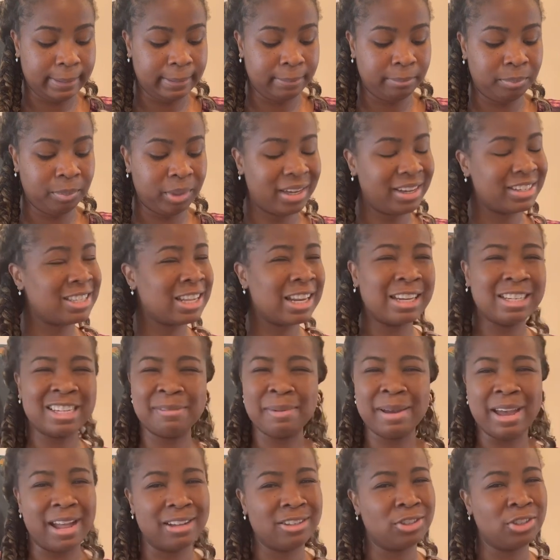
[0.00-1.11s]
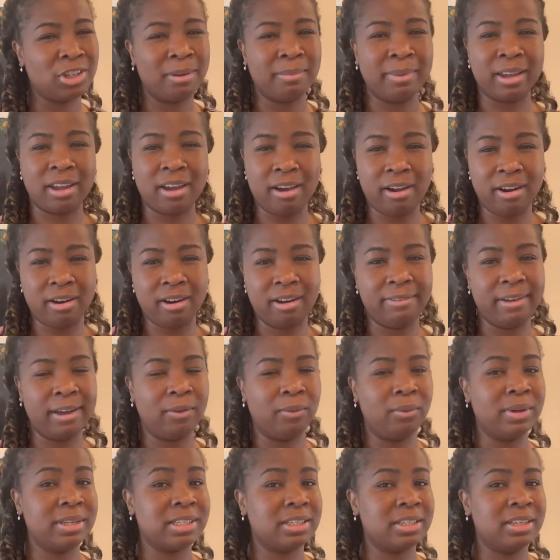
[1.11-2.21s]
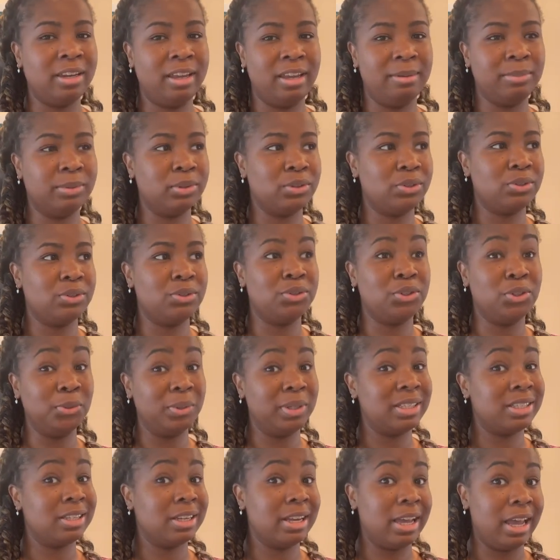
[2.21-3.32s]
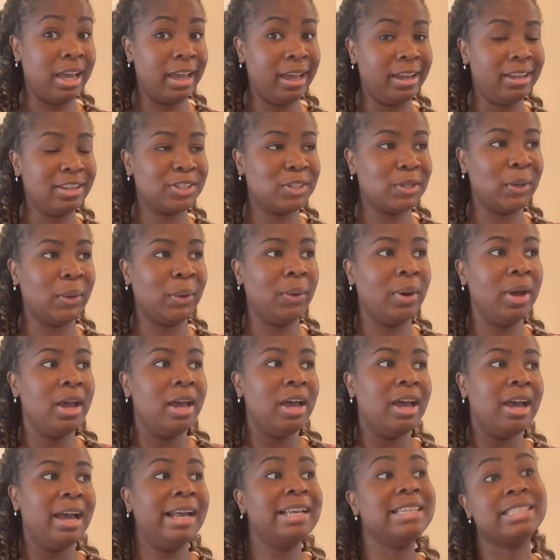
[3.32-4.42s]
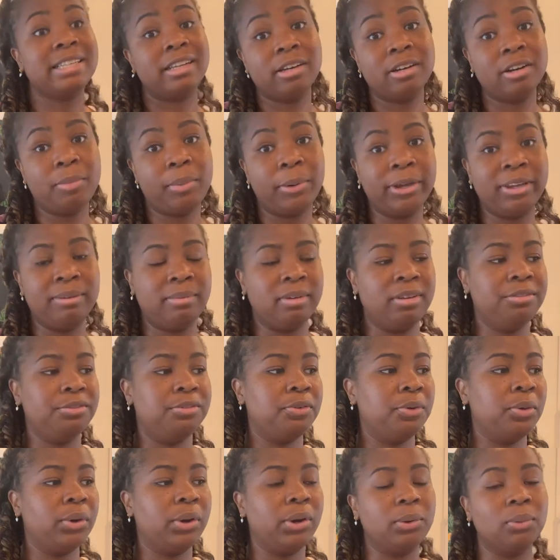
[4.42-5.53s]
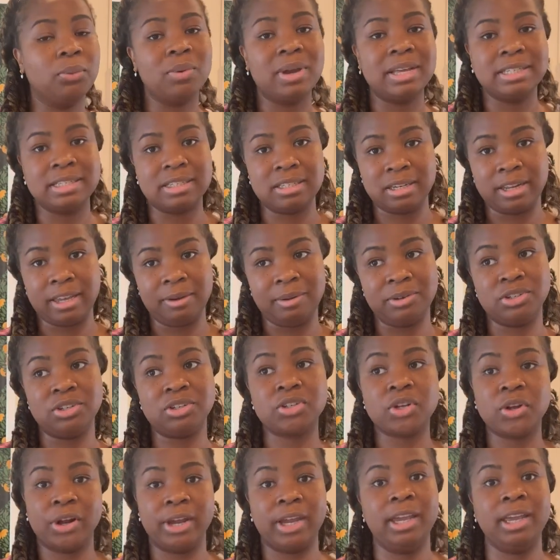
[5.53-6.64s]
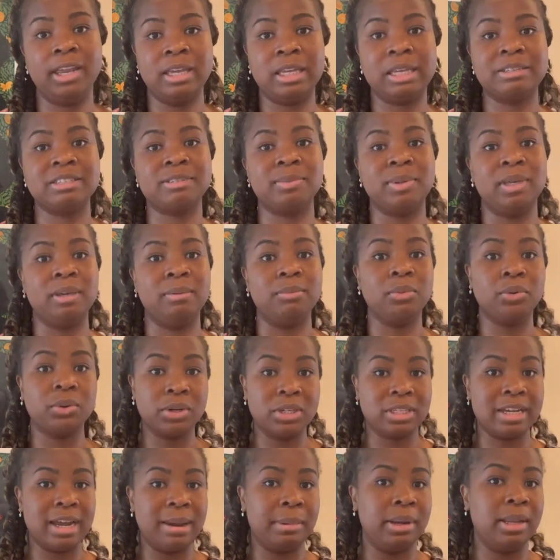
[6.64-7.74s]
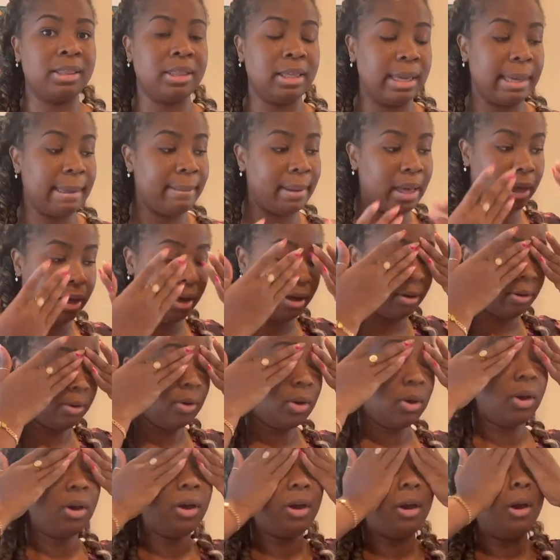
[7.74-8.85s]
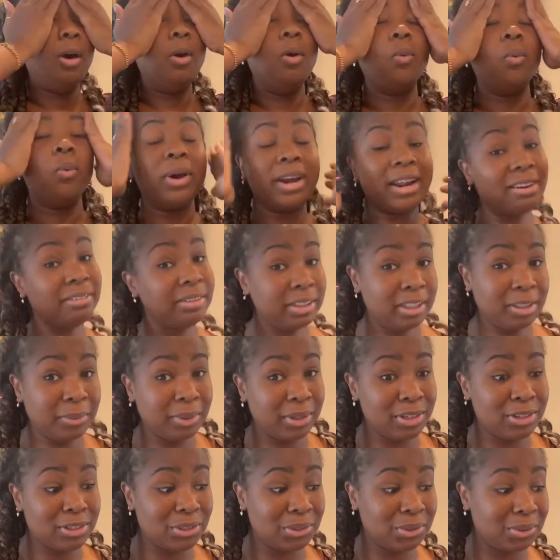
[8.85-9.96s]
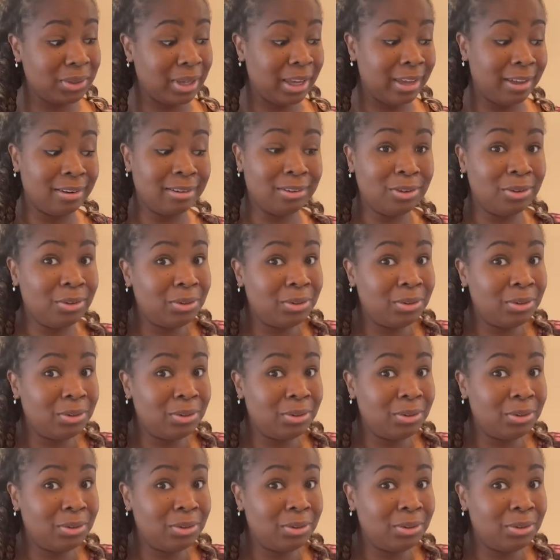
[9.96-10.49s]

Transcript: Because by the time I had to drop my car off, I wasn't able to do it today. So I set an appointment for Wednesday, which is great. It gives me more time to think about what I really want to do. And who